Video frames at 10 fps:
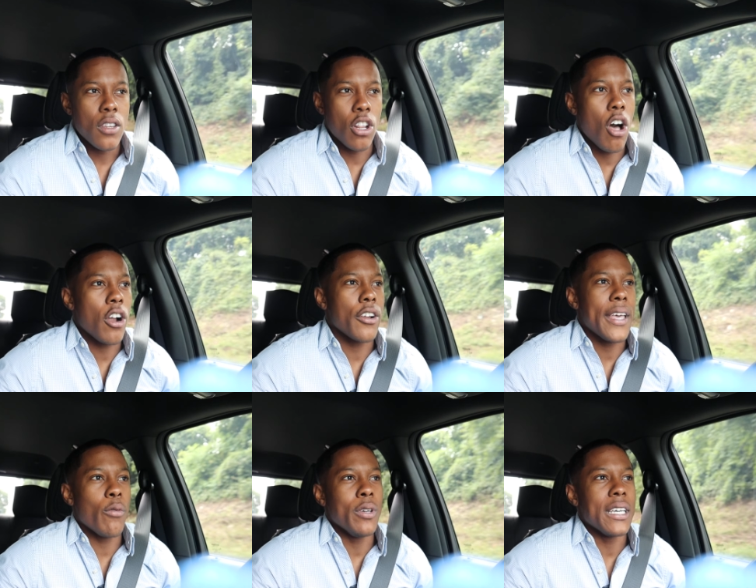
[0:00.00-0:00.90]
The longer
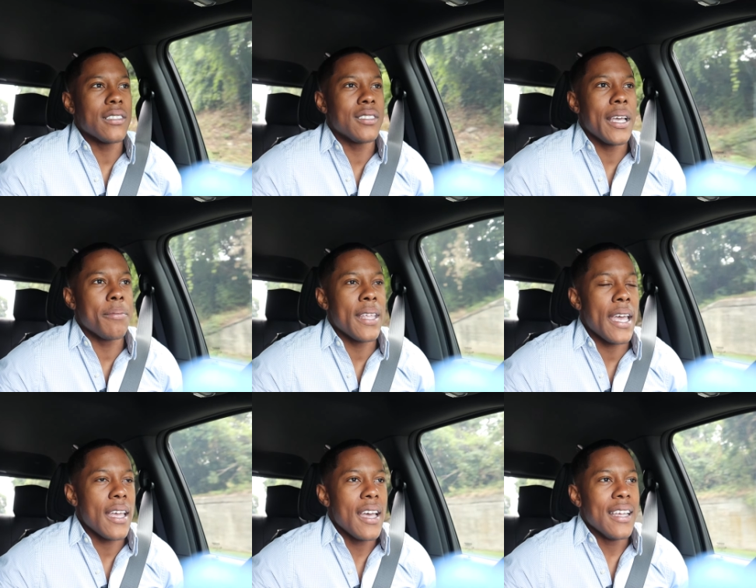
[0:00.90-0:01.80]
that we accept
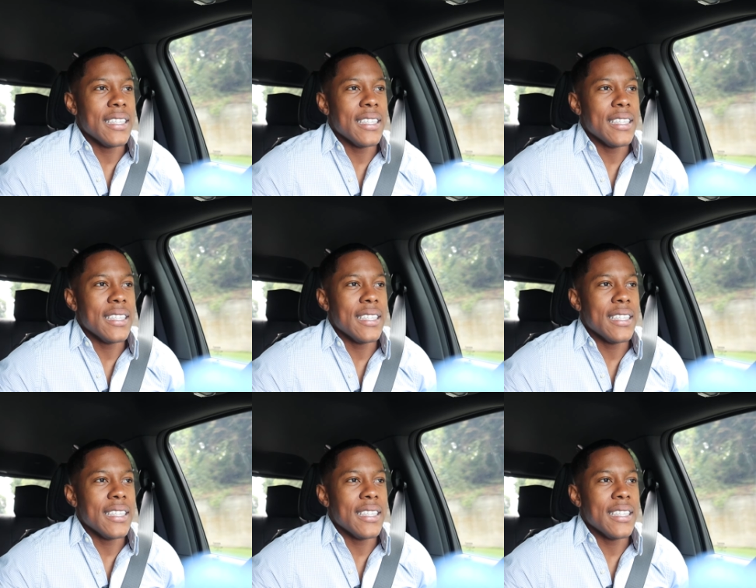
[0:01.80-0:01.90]
that